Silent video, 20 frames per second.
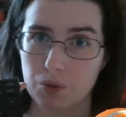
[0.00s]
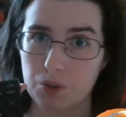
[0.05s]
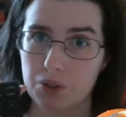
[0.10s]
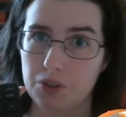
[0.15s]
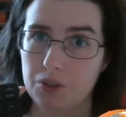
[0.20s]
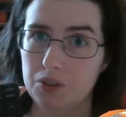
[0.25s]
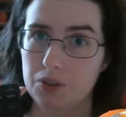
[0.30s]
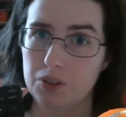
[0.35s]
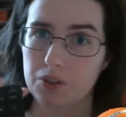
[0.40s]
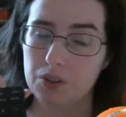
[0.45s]
you
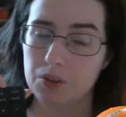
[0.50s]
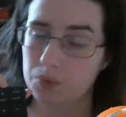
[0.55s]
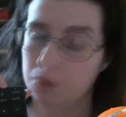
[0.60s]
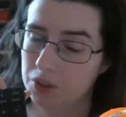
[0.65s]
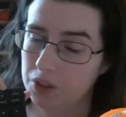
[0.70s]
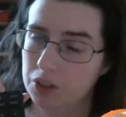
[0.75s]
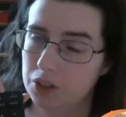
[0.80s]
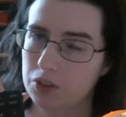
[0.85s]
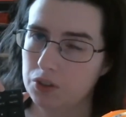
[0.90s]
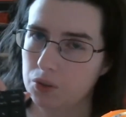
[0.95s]
do. It
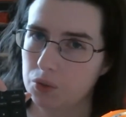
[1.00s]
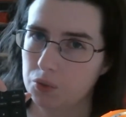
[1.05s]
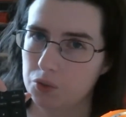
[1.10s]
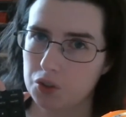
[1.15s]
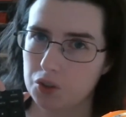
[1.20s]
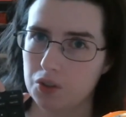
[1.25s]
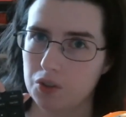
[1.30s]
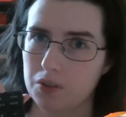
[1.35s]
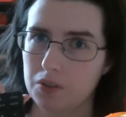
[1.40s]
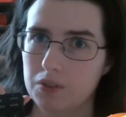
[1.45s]
only goes
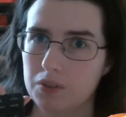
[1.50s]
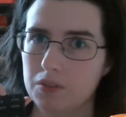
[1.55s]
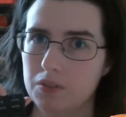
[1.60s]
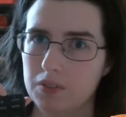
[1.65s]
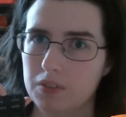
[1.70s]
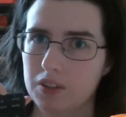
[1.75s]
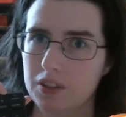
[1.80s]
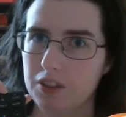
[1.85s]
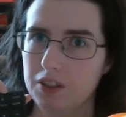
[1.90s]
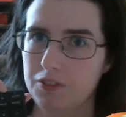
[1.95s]
on
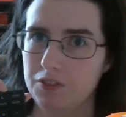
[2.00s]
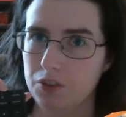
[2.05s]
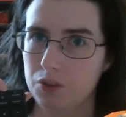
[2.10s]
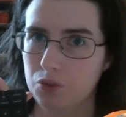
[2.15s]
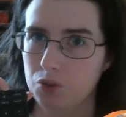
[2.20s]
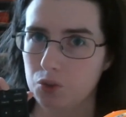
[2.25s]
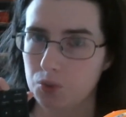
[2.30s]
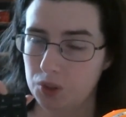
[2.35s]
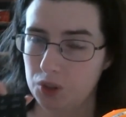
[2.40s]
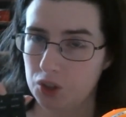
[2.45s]
if you
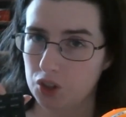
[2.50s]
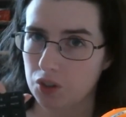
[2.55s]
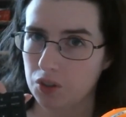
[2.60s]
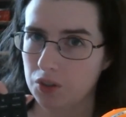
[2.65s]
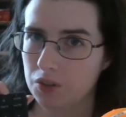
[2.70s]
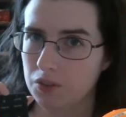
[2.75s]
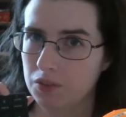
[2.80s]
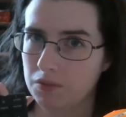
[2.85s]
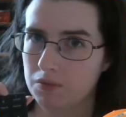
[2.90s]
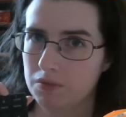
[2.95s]
switch
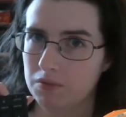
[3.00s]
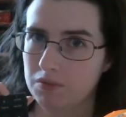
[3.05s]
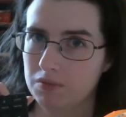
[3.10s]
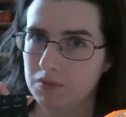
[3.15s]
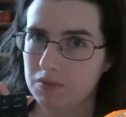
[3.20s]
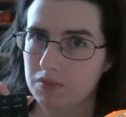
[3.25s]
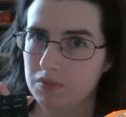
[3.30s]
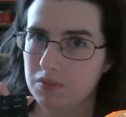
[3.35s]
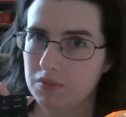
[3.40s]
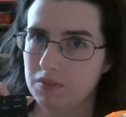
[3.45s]
on
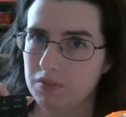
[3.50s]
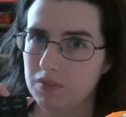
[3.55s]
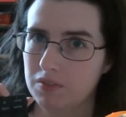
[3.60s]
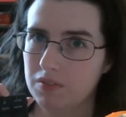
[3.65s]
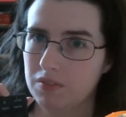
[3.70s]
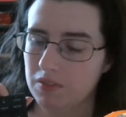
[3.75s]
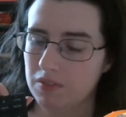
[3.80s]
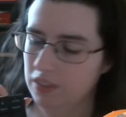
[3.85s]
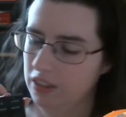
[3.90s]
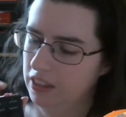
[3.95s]

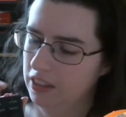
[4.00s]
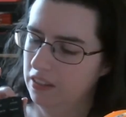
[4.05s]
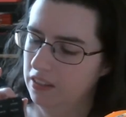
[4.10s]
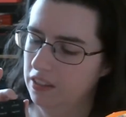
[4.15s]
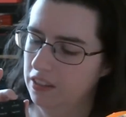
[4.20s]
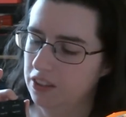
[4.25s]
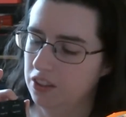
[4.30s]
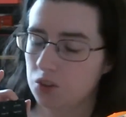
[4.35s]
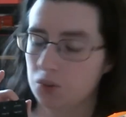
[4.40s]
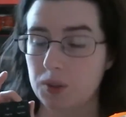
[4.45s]
like
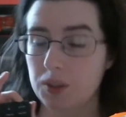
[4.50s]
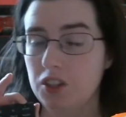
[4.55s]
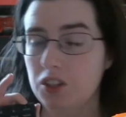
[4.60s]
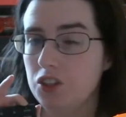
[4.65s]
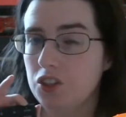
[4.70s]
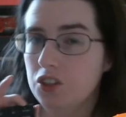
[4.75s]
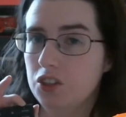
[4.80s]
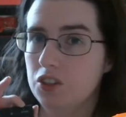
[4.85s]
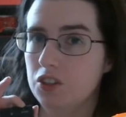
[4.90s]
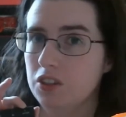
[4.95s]
the switch,
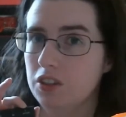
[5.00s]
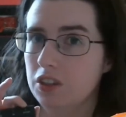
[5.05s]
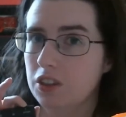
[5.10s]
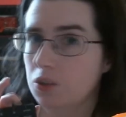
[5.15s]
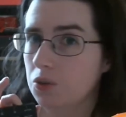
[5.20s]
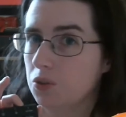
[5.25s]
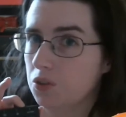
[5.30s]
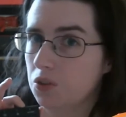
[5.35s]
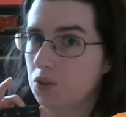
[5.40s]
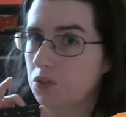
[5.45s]
it
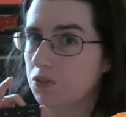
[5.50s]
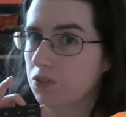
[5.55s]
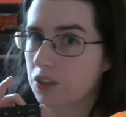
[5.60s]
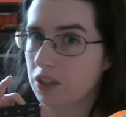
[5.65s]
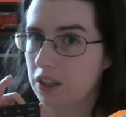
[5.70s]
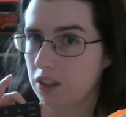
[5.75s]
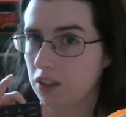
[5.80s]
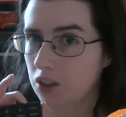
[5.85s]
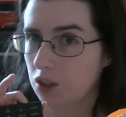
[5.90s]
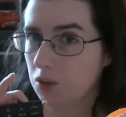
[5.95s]
goes on for like
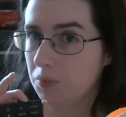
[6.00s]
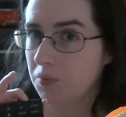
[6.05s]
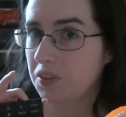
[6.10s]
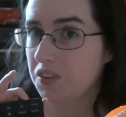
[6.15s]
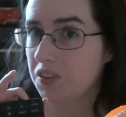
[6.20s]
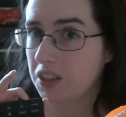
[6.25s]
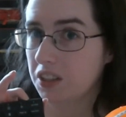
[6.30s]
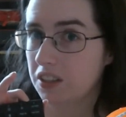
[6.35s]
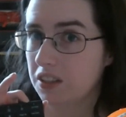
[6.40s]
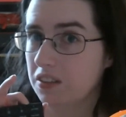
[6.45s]
a couple of
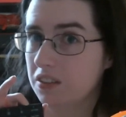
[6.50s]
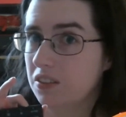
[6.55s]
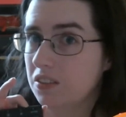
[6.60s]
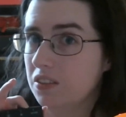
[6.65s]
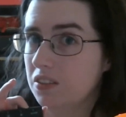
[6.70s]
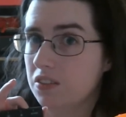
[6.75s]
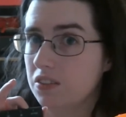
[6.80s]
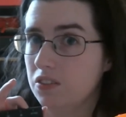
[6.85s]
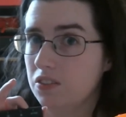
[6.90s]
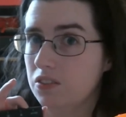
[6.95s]
seconds,
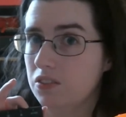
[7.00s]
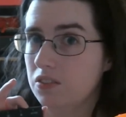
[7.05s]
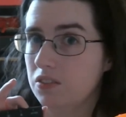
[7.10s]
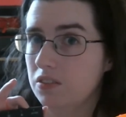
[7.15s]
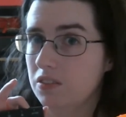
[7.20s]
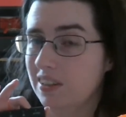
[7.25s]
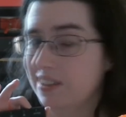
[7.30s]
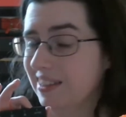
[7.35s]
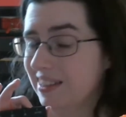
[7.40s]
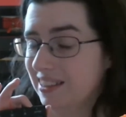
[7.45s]

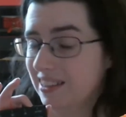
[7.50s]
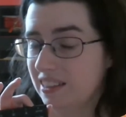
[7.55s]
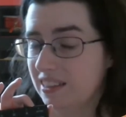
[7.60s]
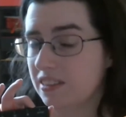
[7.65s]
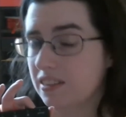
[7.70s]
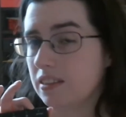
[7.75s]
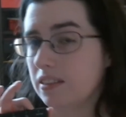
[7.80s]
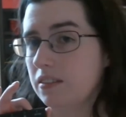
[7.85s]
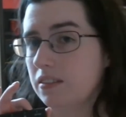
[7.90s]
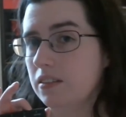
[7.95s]
and then that's
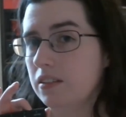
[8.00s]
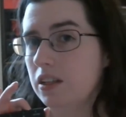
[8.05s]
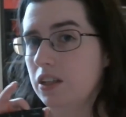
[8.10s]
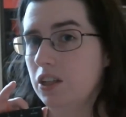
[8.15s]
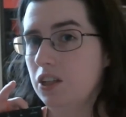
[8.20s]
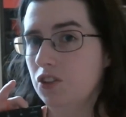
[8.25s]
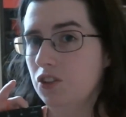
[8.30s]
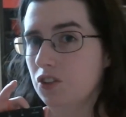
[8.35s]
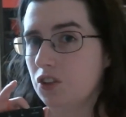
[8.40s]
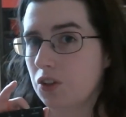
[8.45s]
it.
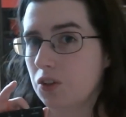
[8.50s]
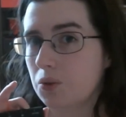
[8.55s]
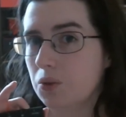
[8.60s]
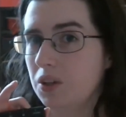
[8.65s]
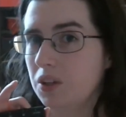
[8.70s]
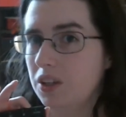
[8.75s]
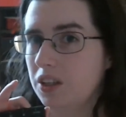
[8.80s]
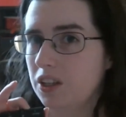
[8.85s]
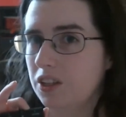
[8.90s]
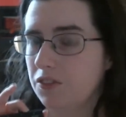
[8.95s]
So
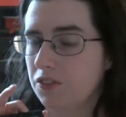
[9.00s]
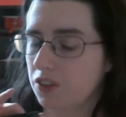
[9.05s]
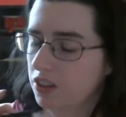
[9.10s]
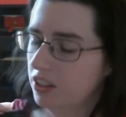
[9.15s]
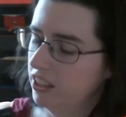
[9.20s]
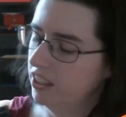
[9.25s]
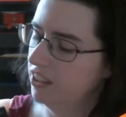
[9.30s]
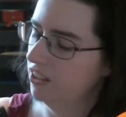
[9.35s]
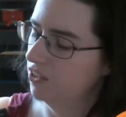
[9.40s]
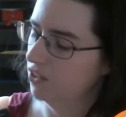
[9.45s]
if your
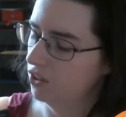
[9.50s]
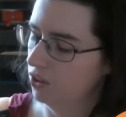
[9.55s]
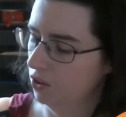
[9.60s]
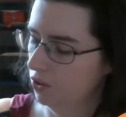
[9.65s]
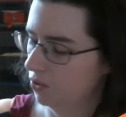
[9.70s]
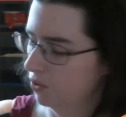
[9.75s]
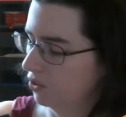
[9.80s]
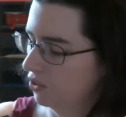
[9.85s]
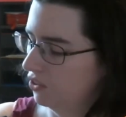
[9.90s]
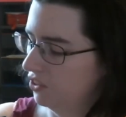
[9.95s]
light isn't
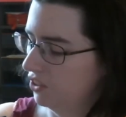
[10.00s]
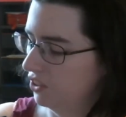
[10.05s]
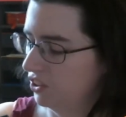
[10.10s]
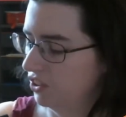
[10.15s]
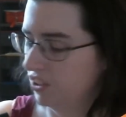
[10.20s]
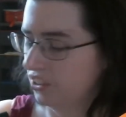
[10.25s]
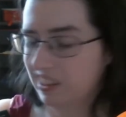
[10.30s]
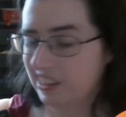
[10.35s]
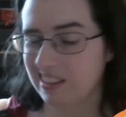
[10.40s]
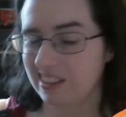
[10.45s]
on
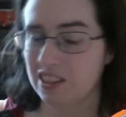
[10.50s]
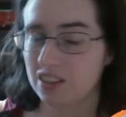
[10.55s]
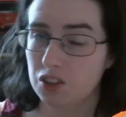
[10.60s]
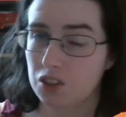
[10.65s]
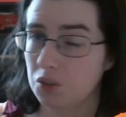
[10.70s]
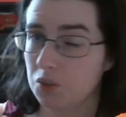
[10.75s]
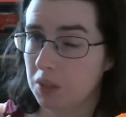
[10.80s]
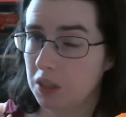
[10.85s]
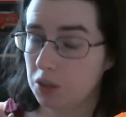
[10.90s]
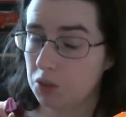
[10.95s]
consistently, that
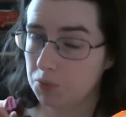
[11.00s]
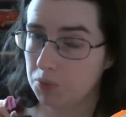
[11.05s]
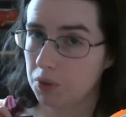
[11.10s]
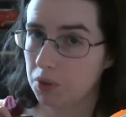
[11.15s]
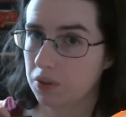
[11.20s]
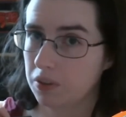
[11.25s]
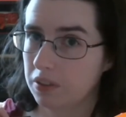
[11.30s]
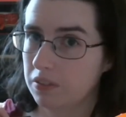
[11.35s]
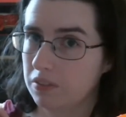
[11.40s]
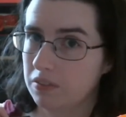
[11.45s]
doesn't mean it's
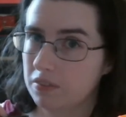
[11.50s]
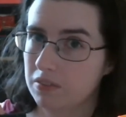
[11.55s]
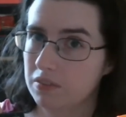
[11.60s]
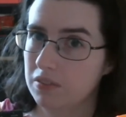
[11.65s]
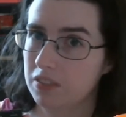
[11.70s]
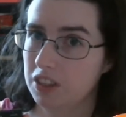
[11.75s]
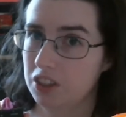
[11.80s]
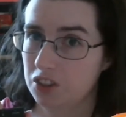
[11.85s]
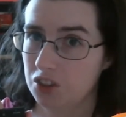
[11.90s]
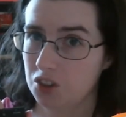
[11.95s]
broken.
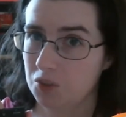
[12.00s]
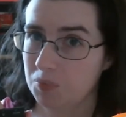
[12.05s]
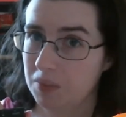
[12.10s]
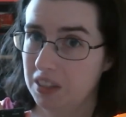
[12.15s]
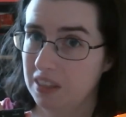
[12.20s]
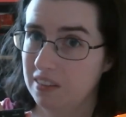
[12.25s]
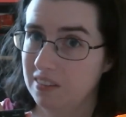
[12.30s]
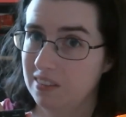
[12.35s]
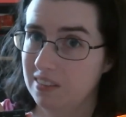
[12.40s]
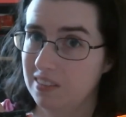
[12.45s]
It just
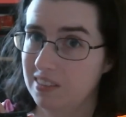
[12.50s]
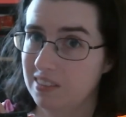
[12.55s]
means